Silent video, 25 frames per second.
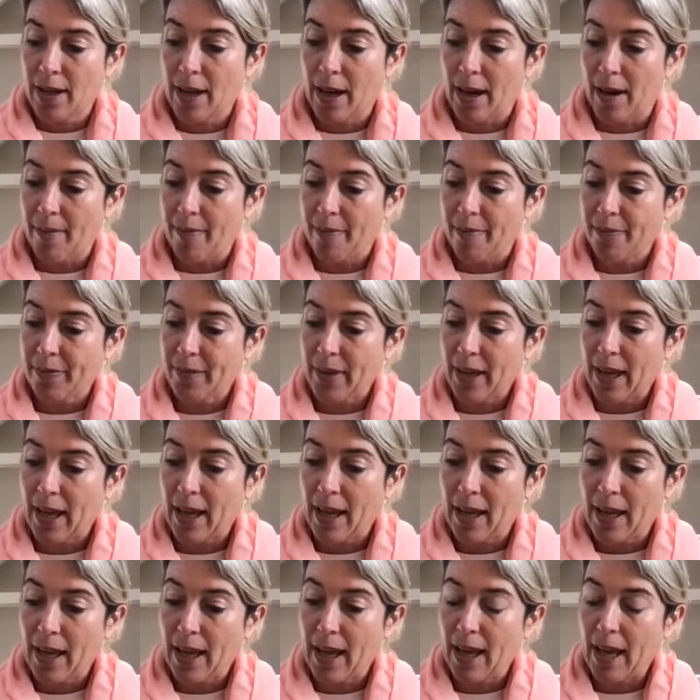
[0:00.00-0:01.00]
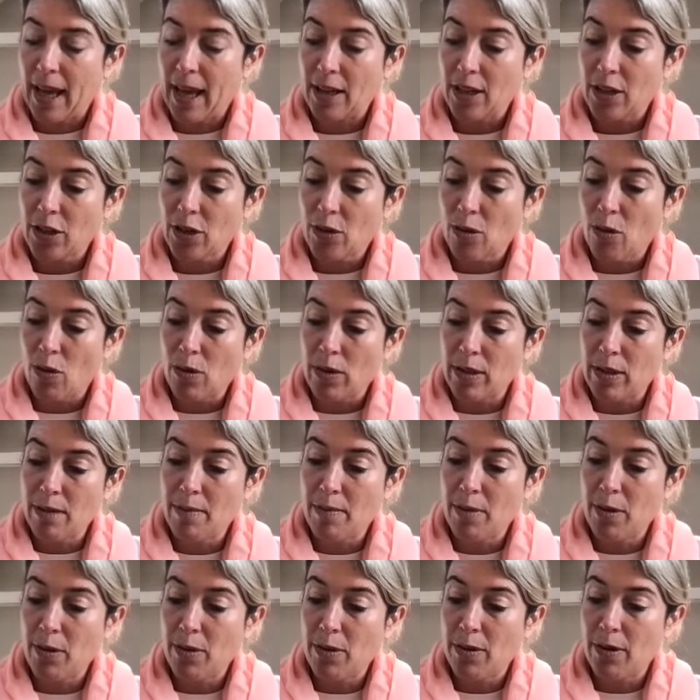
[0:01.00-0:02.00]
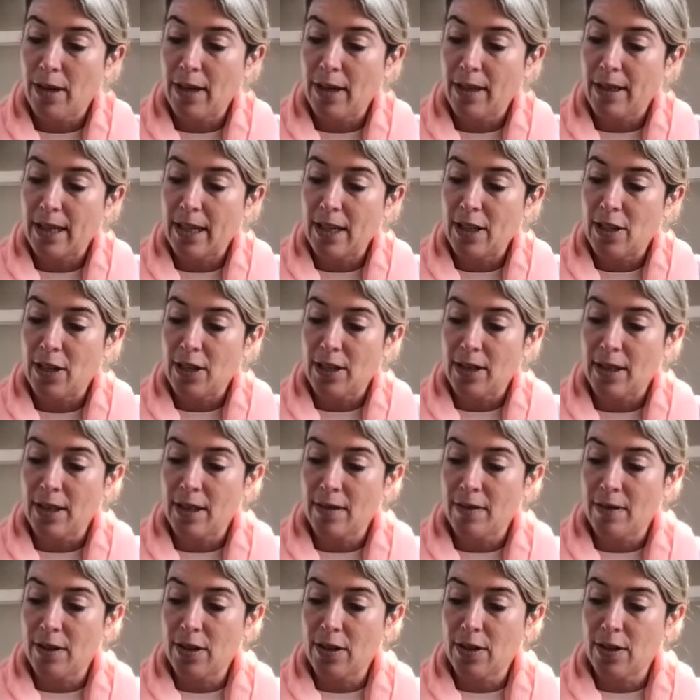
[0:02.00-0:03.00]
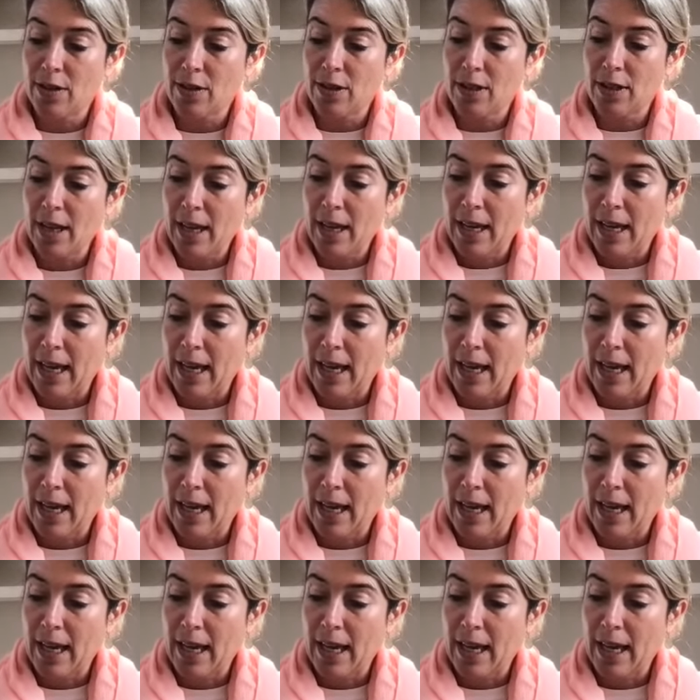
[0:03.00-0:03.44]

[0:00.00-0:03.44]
yeah, at its core, Deep Blue teaches individuals